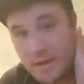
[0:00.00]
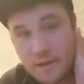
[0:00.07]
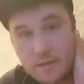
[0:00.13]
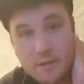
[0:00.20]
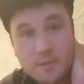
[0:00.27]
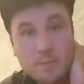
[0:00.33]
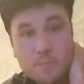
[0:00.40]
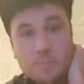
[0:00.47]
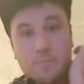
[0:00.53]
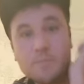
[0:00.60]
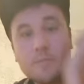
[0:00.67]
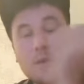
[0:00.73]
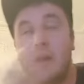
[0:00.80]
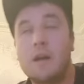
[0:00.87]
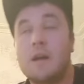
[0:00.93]

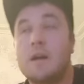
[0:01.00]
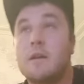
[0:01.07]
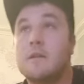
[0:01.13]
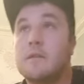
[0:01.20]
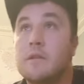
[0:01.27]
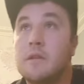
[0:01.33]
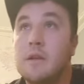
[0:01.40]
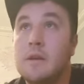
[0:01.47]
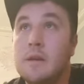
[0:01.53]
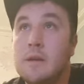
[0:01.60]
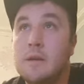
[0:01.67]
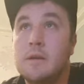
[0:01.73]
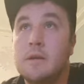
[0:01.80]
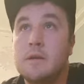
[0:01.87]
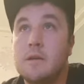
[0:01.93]
and
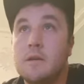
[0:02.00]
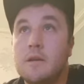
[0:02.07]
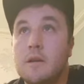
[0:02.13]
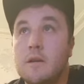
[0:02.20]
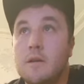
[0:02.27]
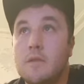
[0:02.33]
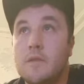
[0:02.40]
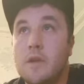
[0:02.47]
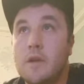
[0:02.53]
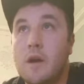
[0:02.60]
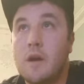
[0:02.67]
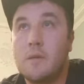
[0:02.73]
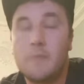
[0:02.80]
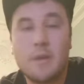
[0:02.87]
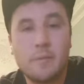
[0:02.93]
there are maybe
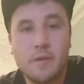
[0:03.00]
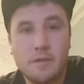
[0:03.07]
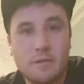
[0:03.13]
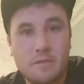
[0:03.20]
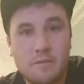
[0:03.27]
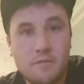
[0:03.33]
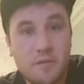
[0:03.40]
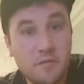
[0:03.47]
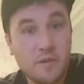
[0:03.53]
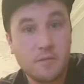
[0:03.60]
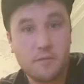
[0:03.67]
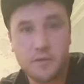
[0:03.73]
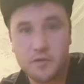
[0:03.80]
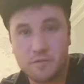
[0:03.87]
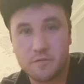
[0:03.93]
15 fish in front of
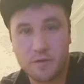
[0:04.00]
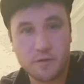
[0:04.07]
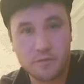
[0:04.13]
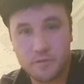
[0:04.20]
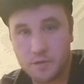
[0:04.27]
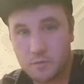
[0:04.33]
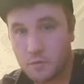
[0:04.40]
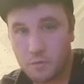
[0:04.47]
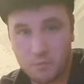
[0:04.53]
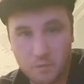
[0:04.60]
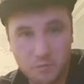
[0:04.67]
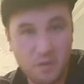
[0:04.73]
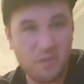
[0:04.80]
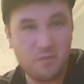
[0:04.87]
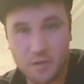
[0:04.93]
you, or a roughly,
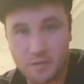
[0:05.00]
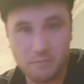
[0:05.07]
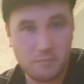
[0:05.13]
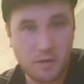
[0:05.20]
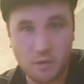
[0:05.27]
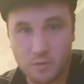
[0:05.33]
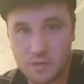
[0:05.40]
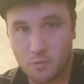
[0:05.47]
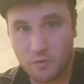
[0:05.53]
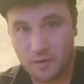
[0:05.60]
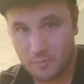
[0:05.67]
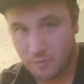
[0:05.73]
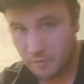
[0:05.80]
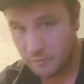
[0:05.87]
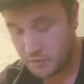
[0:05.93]
a small number of fish in
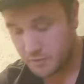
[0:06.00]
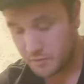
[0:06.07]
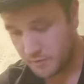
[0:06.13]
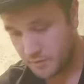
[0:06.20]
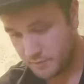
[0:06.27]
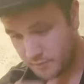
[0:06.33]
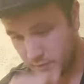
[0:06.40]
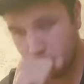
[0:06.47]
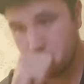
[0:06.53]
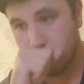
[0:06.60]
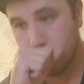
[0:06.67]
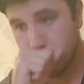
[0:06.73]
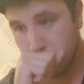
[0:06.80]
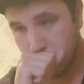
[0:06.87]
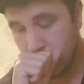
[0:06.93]
front of you.
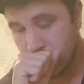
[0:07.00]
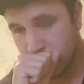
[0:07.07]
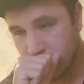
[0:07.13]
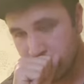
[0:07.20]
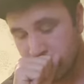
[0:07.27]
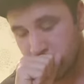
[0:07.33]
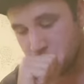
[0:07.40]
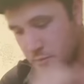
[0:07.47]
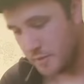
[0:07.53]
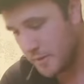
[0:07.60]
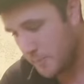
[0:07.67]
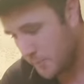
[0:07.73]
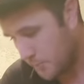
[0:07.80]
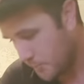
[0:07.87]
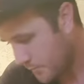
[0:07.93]
Excuse me.
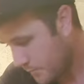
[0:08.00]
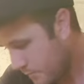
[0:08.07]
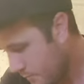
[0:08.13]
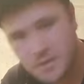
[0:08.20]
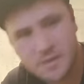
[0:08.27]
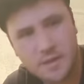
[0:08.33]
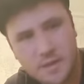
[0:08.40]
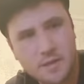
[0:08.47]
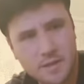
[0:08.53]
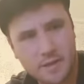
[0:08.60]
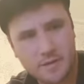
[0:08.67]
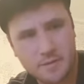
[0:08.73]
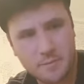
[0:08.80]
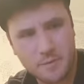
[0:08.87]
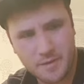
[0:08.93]
Sorry, this is getting
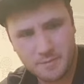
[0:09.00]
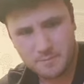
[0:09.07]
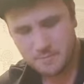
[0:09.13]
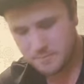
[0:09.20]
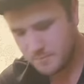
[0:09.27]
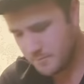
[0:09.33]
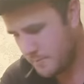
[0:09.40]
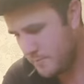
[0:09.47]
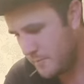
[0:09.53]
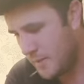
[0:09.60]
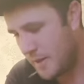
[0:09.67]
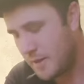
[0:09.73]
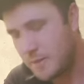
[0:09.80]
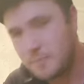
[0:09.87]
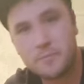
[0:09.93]
to me a bit.
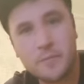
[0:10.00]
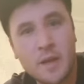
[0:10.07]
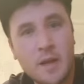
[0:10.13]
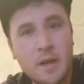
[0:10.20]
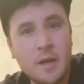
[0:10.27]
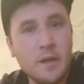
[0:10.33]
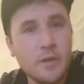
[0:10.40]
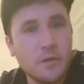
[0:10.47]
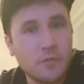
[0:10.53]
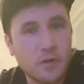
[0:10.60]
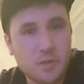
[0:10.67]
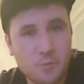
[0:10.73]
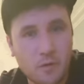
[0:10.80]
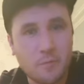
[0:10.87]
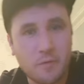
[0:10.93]
You've got a
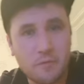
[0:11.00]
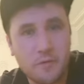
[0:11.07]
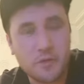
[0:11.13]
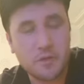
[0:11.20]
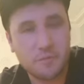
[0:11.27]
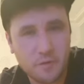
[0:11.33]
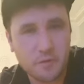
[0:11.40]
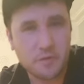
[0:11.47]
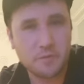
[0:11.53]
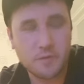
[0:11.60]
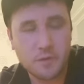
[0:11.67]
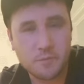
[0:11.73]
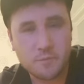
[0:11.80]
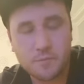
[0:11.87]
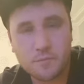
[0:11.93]
small number of fish in front of you.